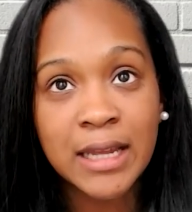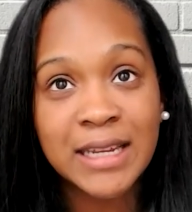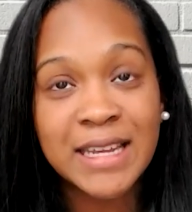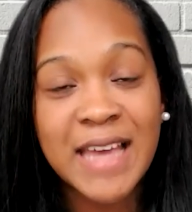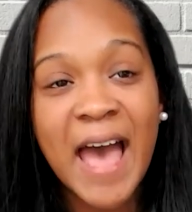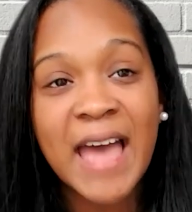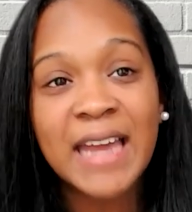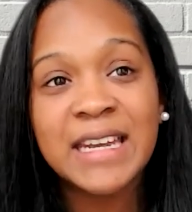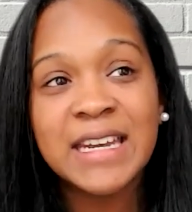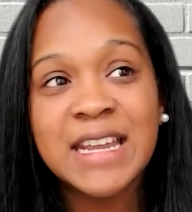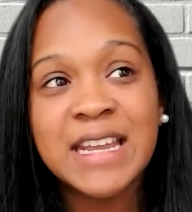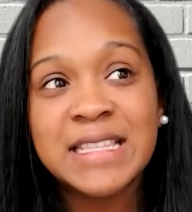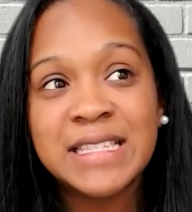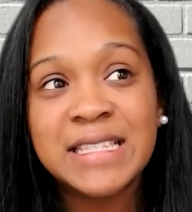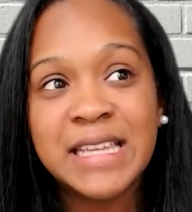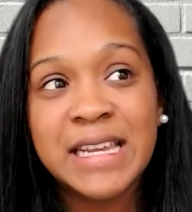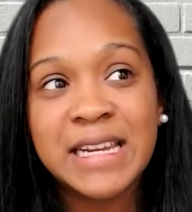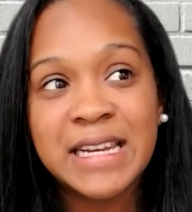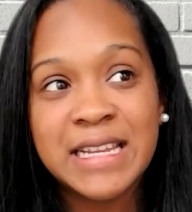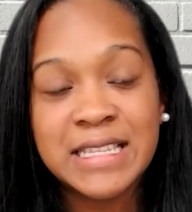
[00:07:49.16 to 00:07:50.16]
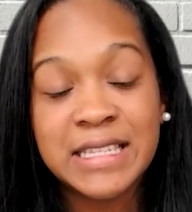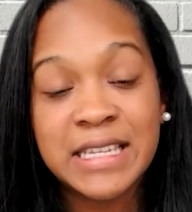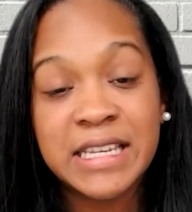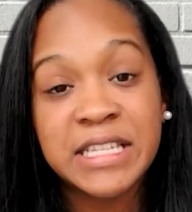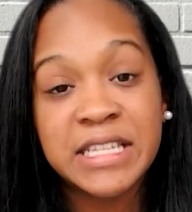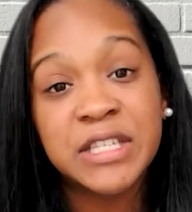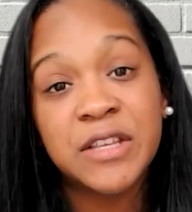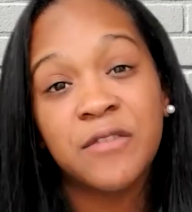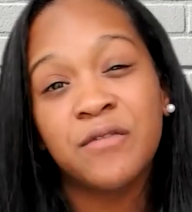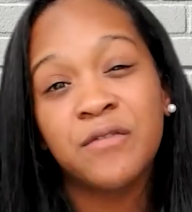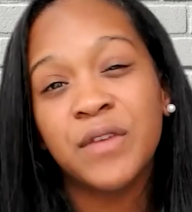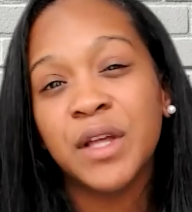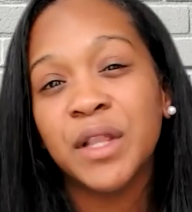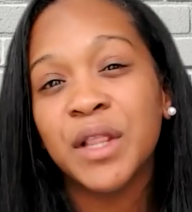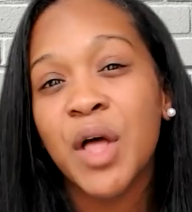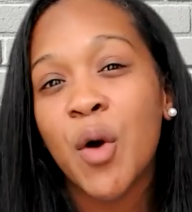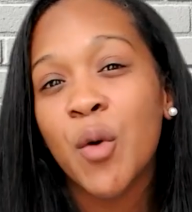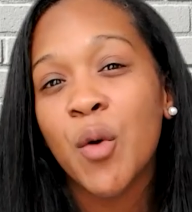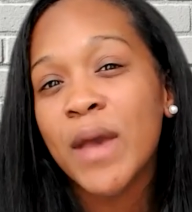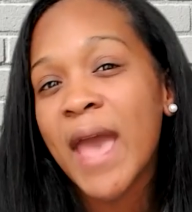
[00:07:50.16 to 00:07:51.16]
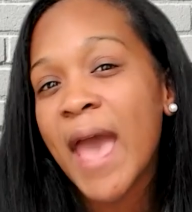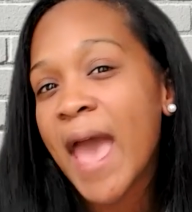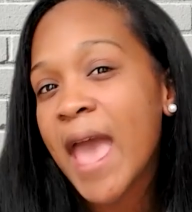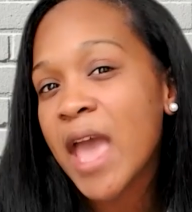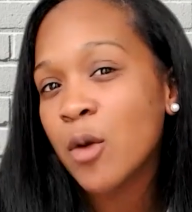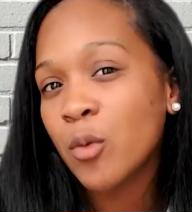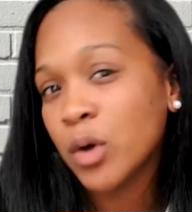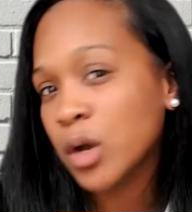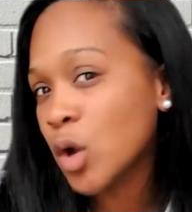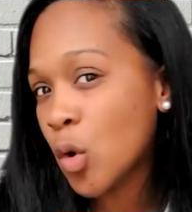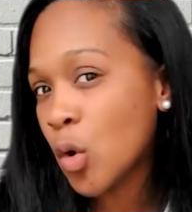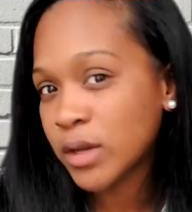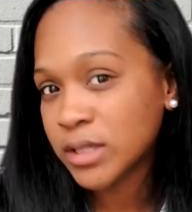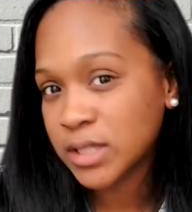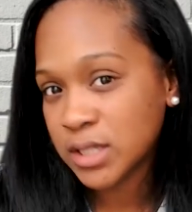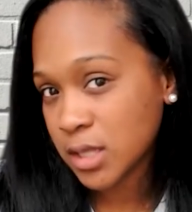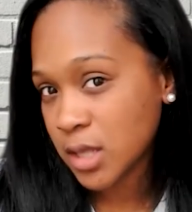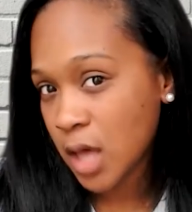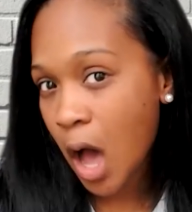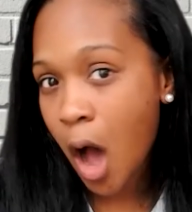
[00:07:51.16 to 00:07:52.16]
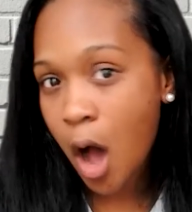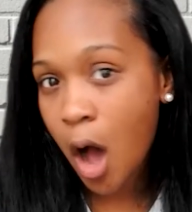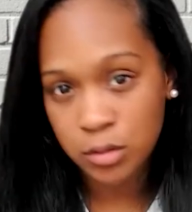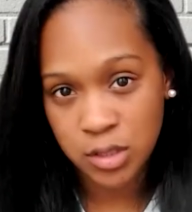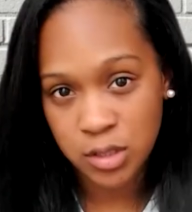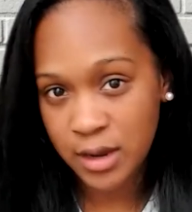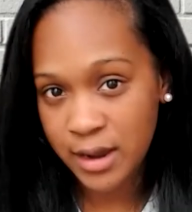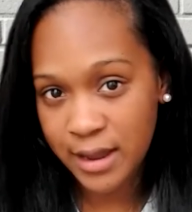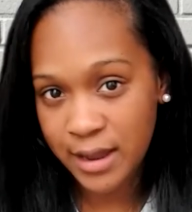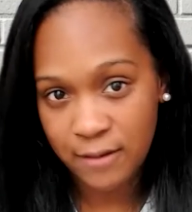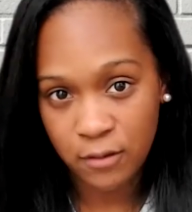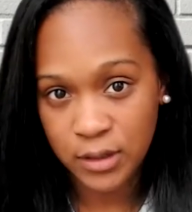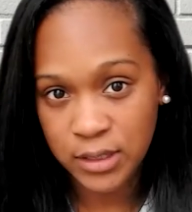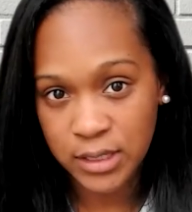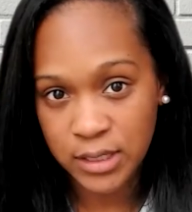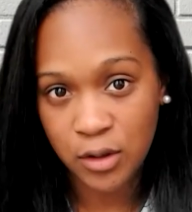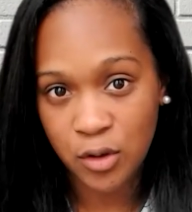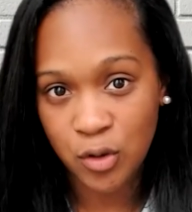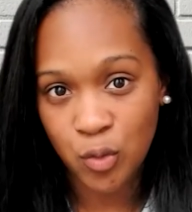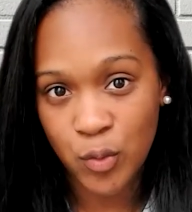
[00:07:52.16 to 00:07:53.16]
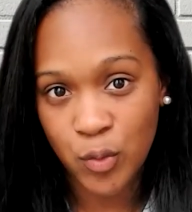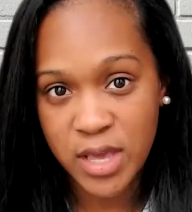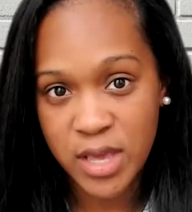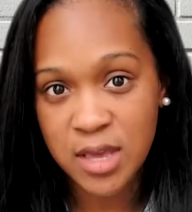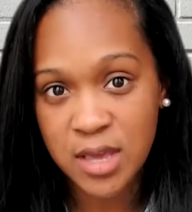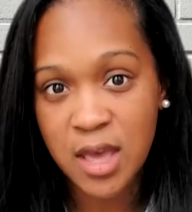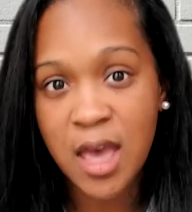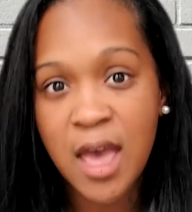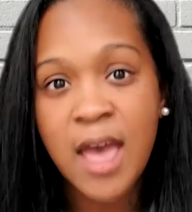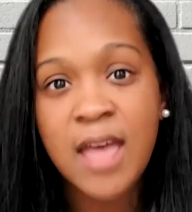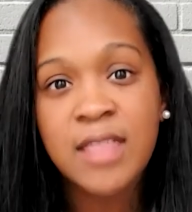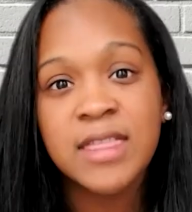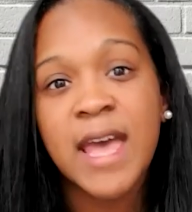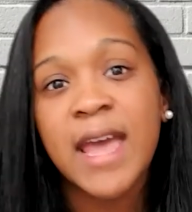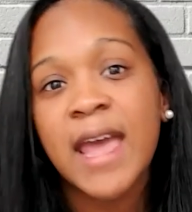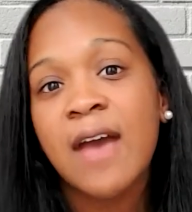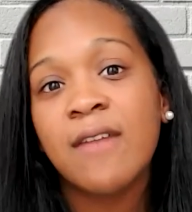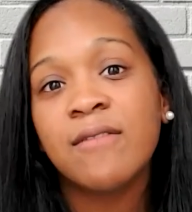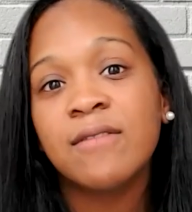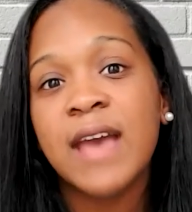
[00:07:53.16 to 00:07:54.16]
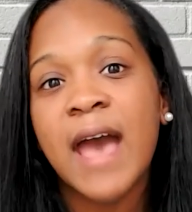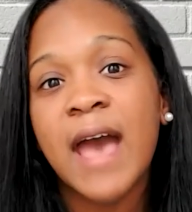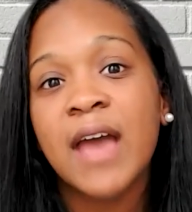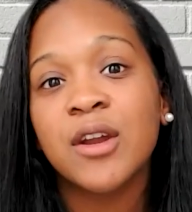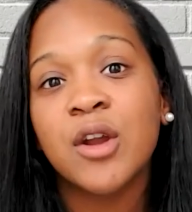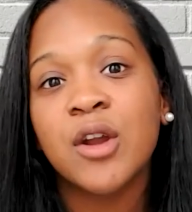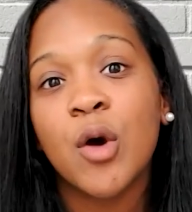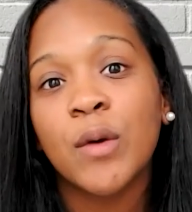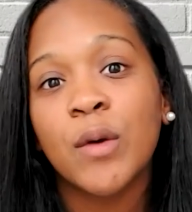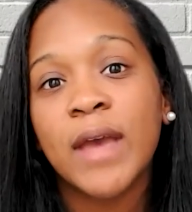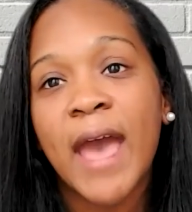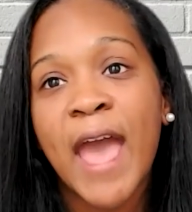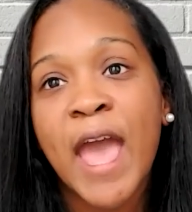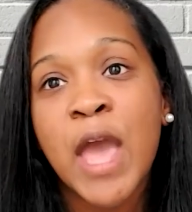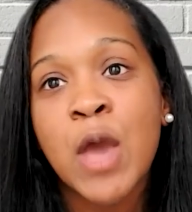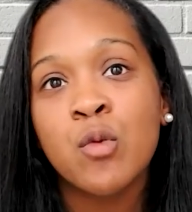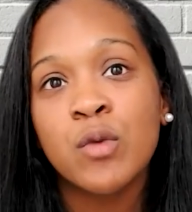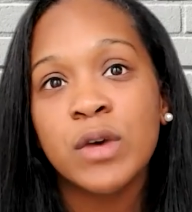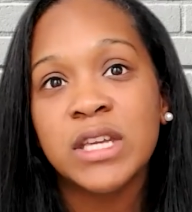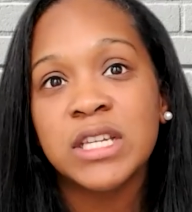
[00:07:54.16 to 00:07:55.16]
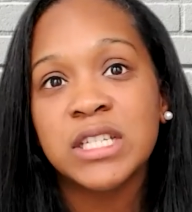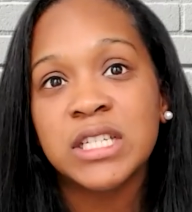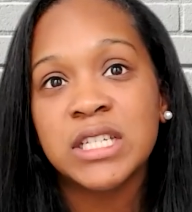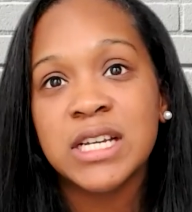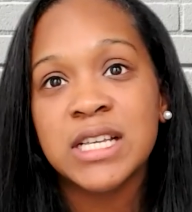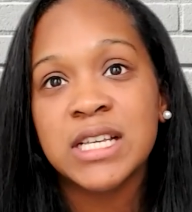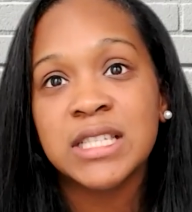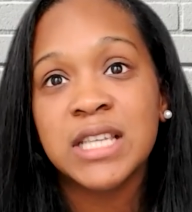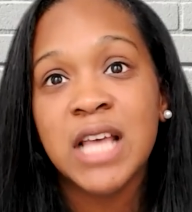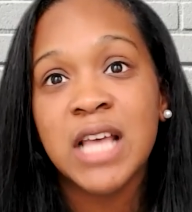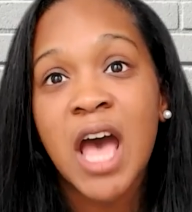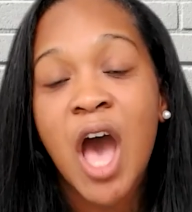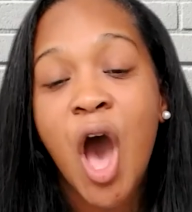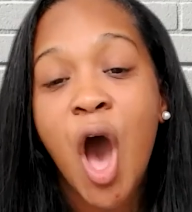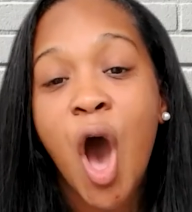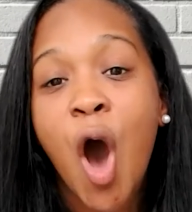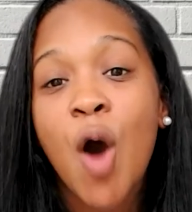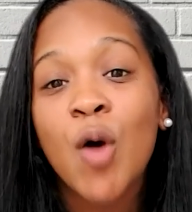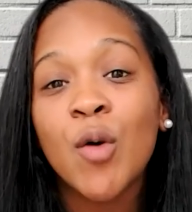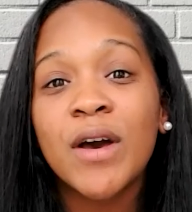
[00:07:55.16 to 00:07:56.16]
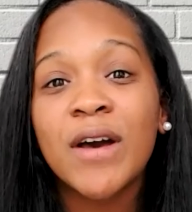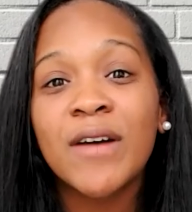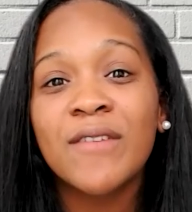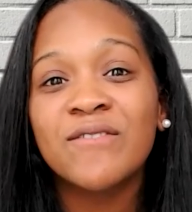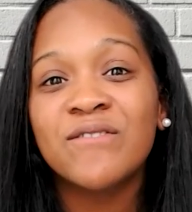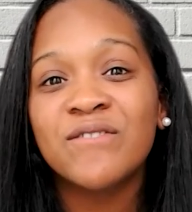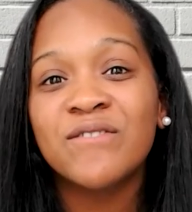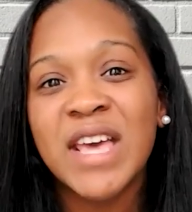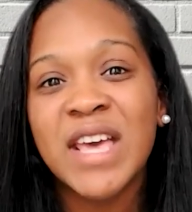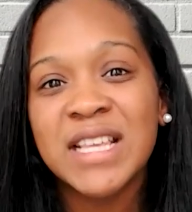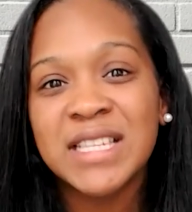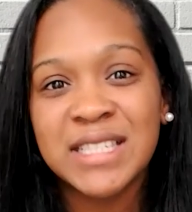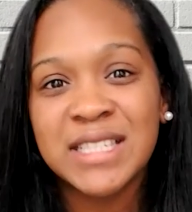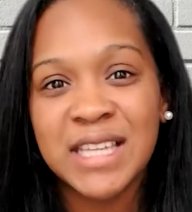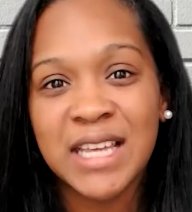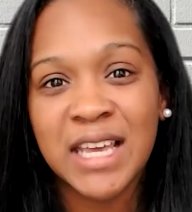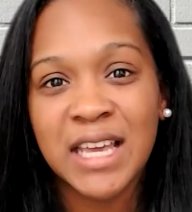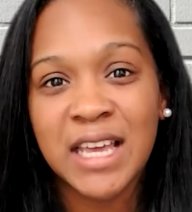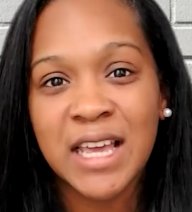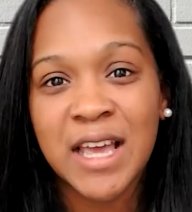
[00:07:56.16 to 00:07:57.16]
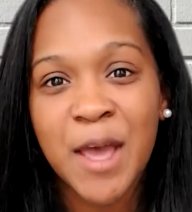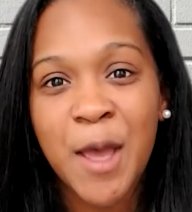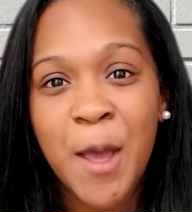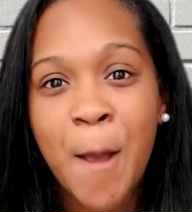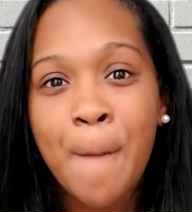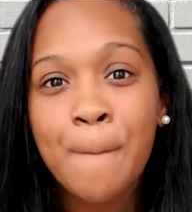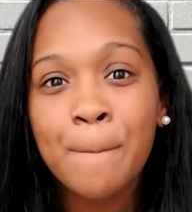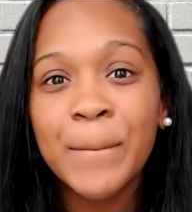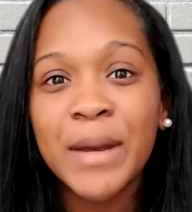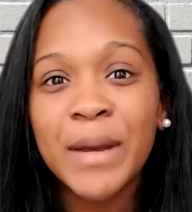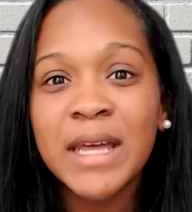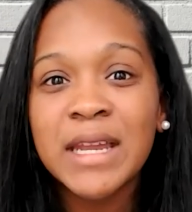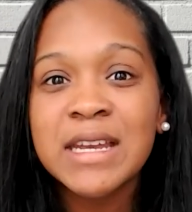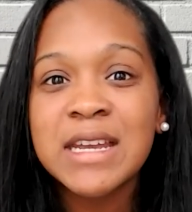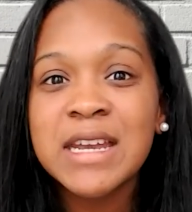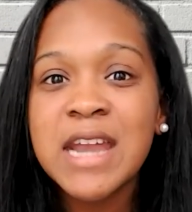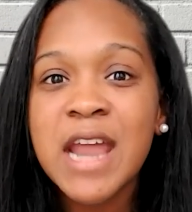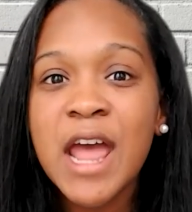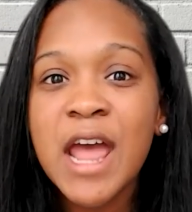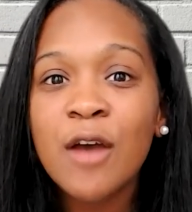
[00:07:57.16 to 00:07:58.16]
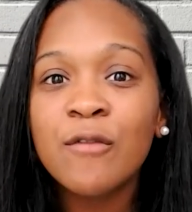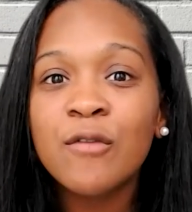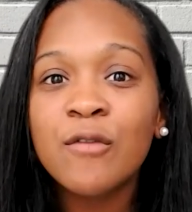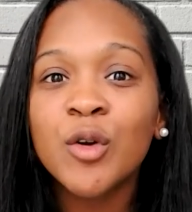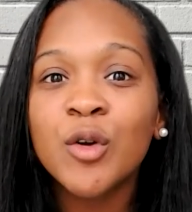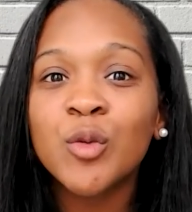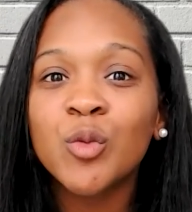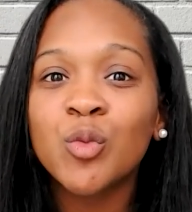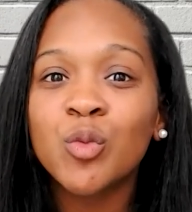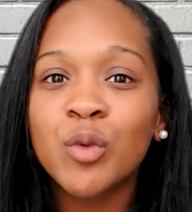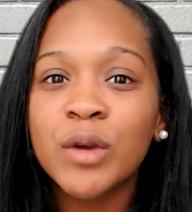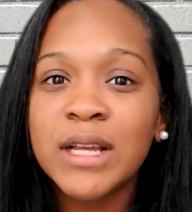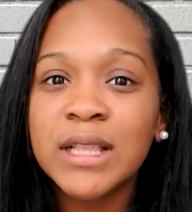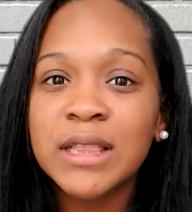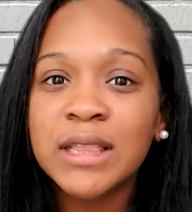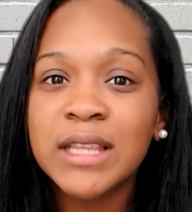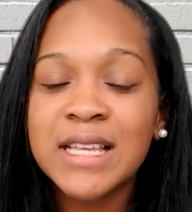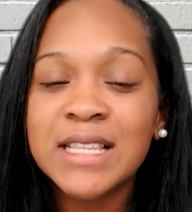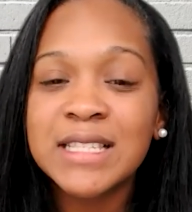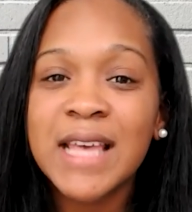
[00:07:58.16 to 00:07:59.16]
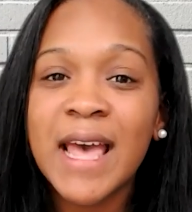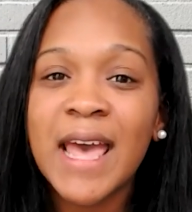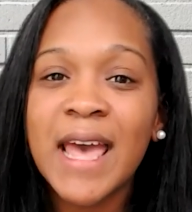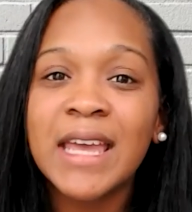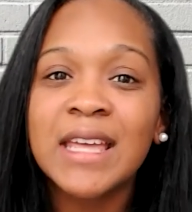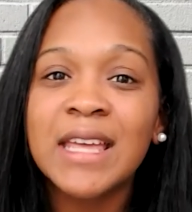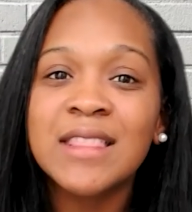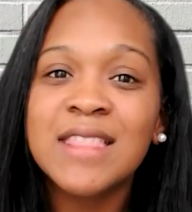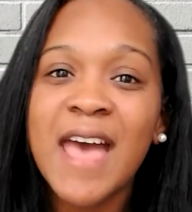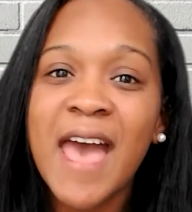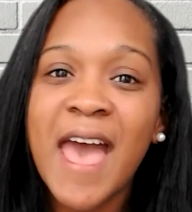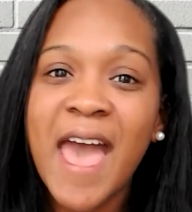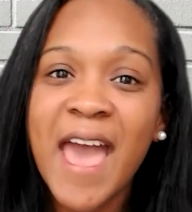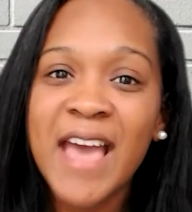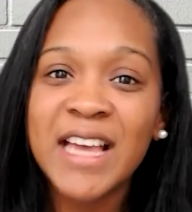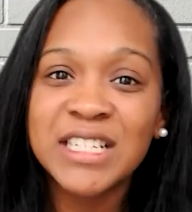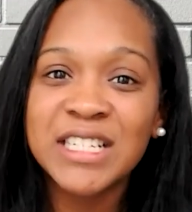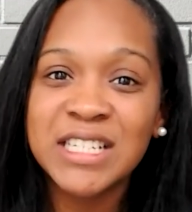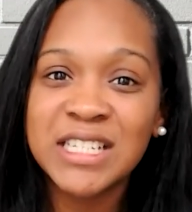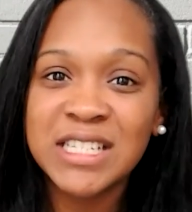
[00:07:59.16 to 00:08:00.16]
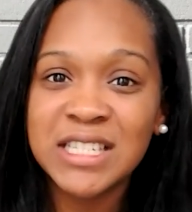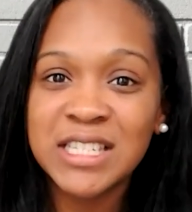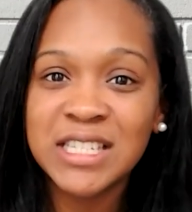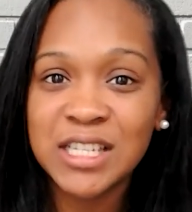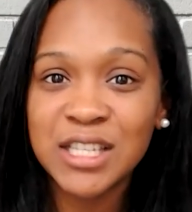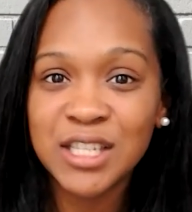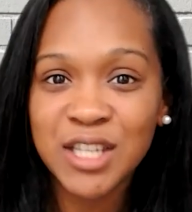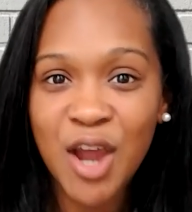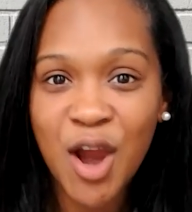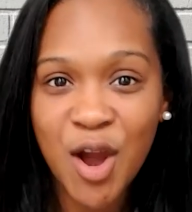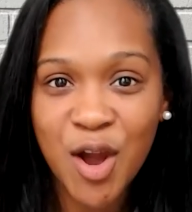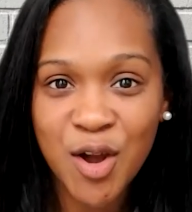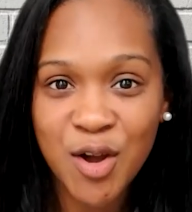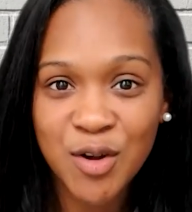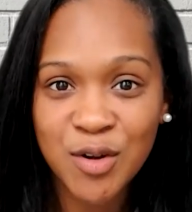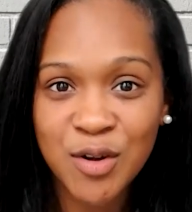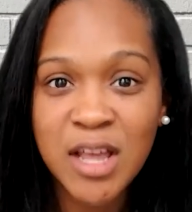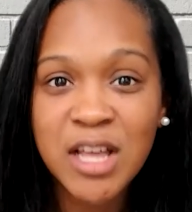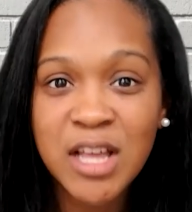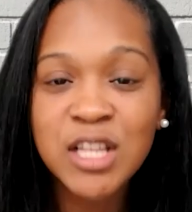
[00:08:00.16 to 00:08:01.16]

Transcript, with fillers: gotten a tendency to feel okay with going to the altar every single week. They have gotten okay with just, oh, confessing, but never really taking the action to turn,